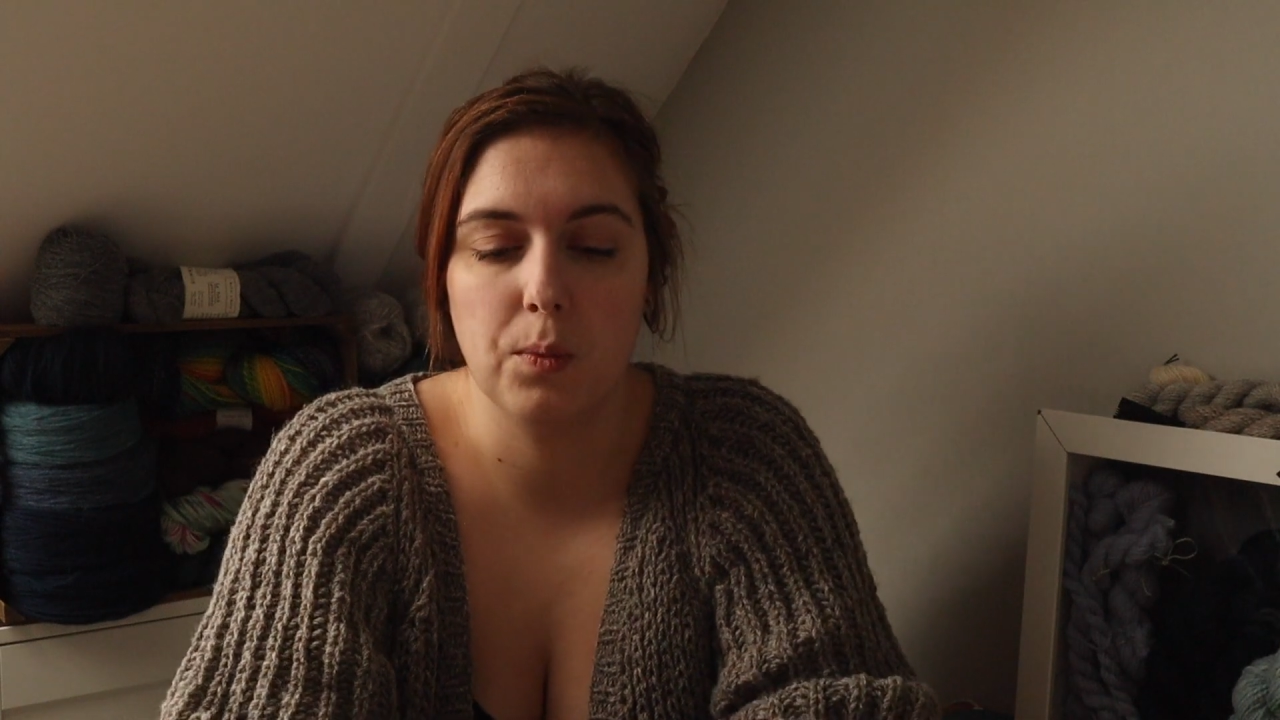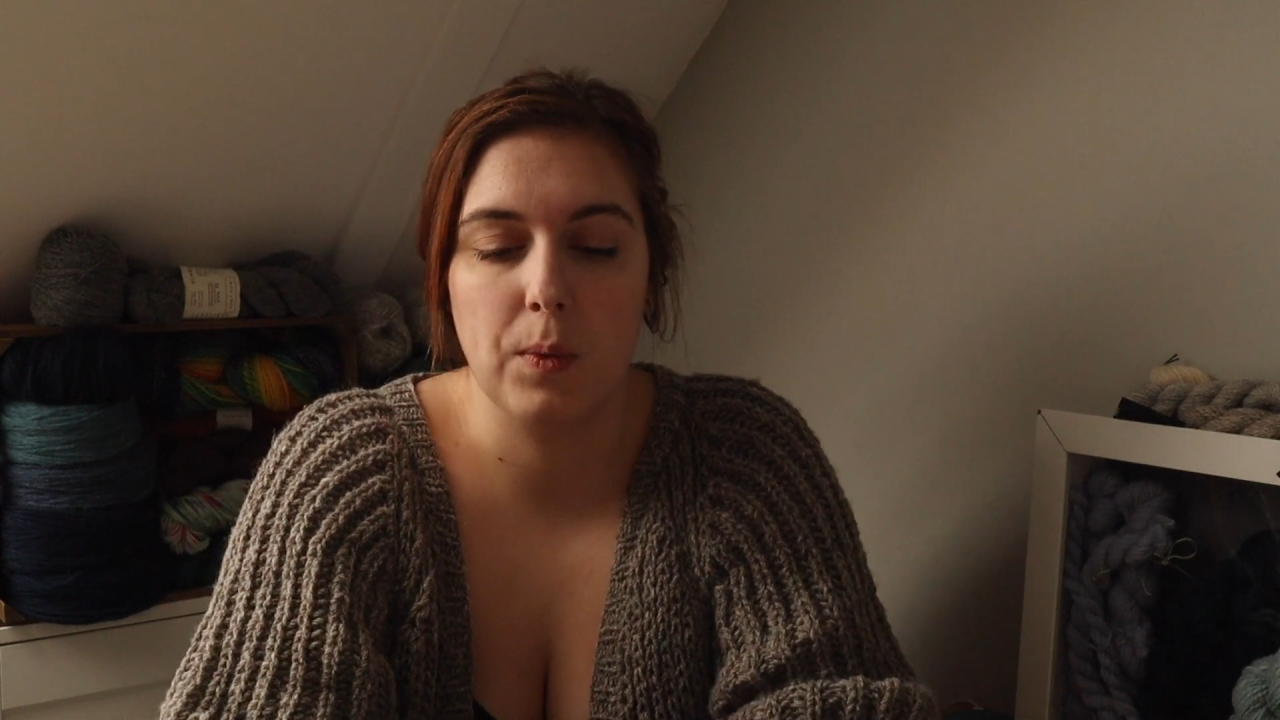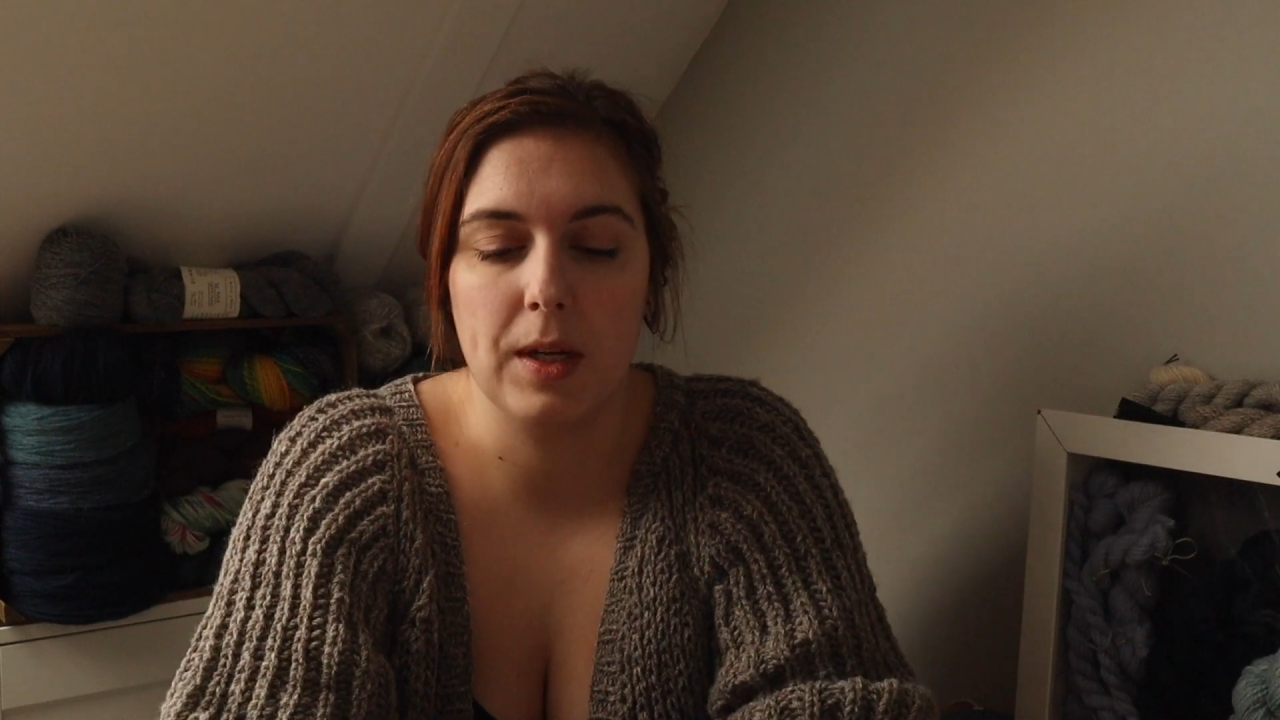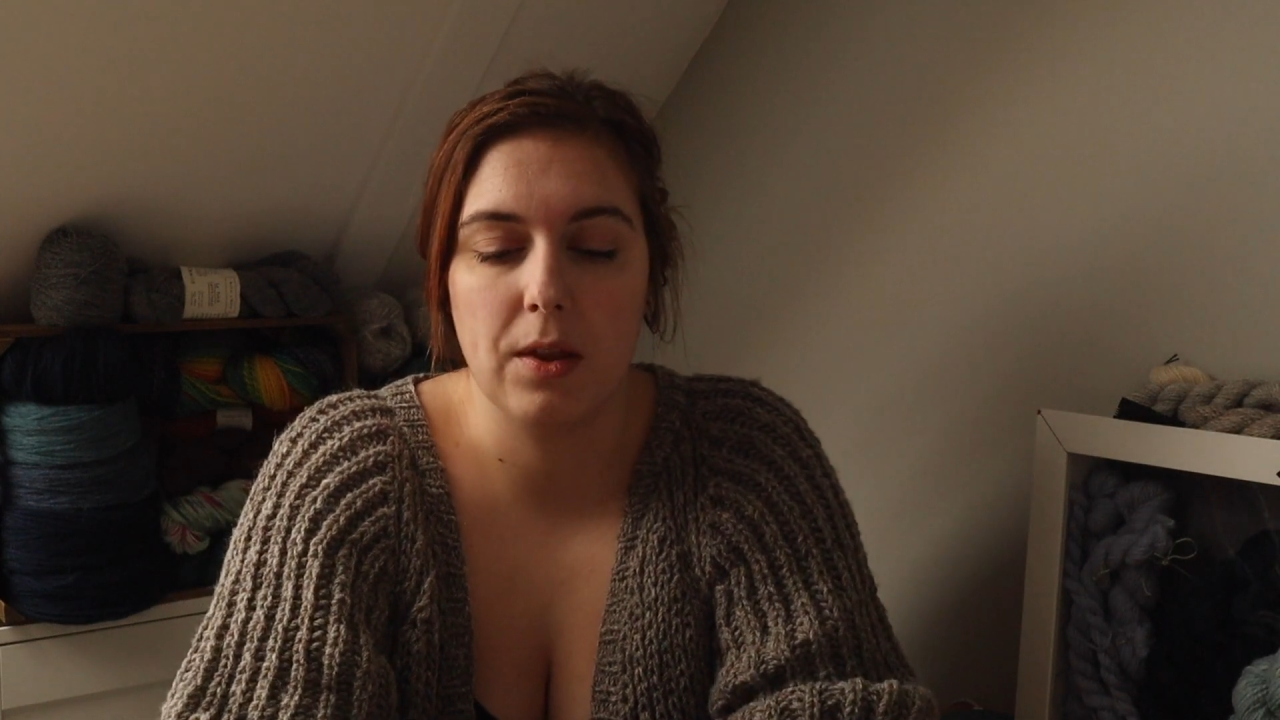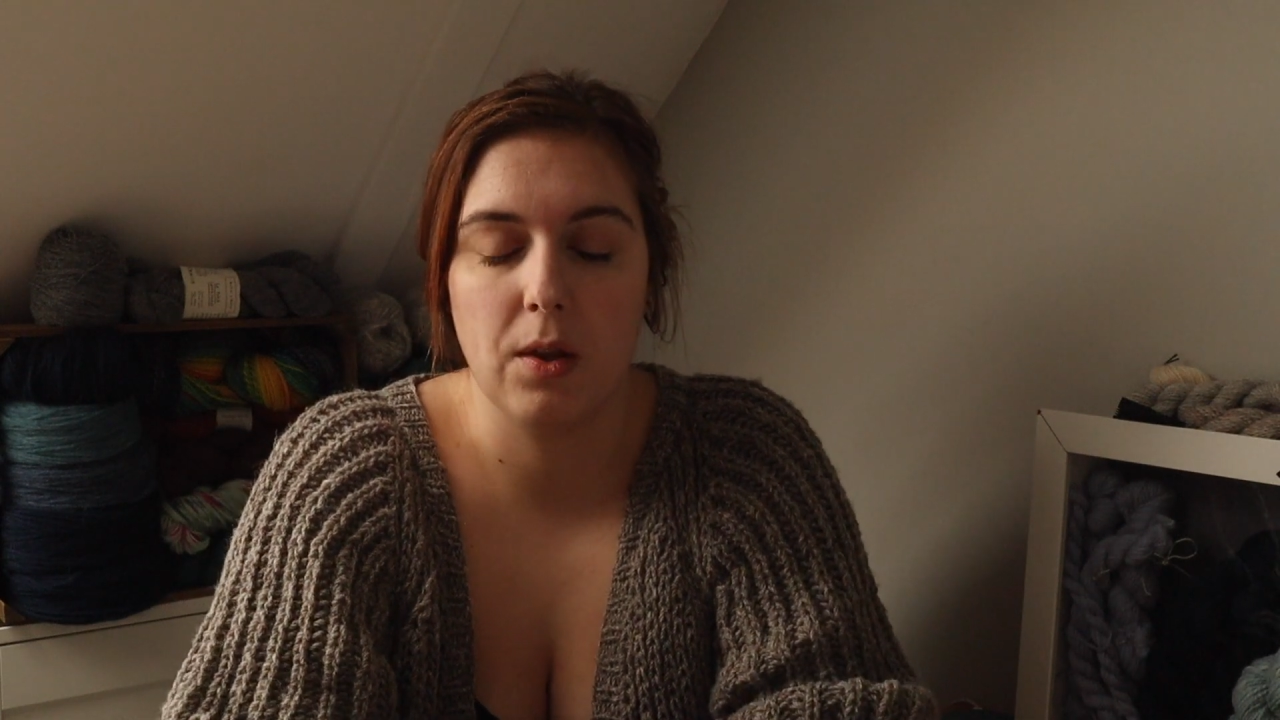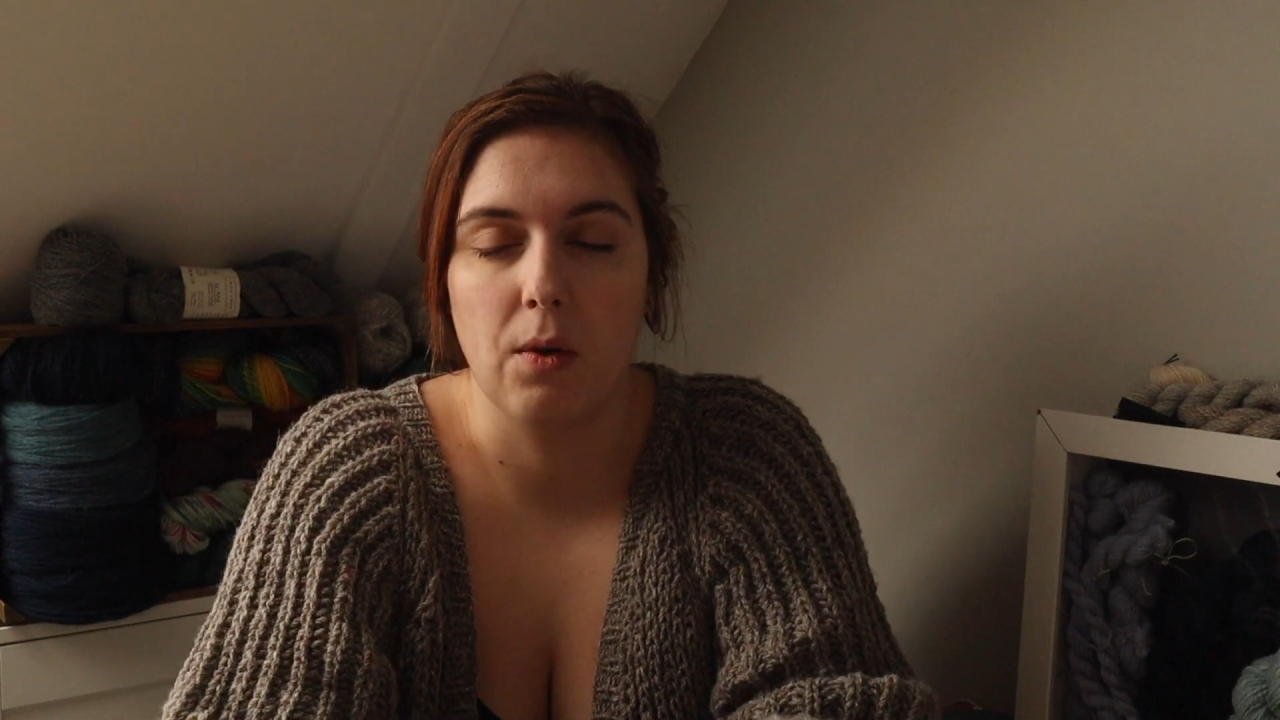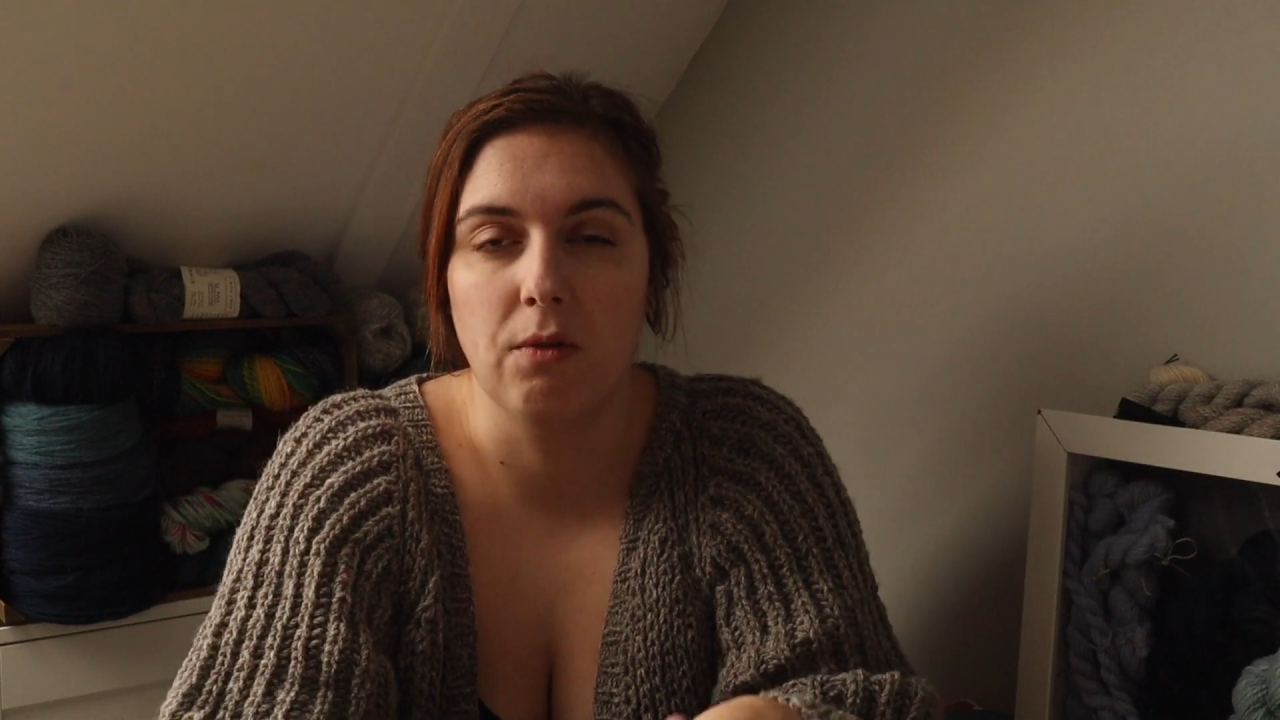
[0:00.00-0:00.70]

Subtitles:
with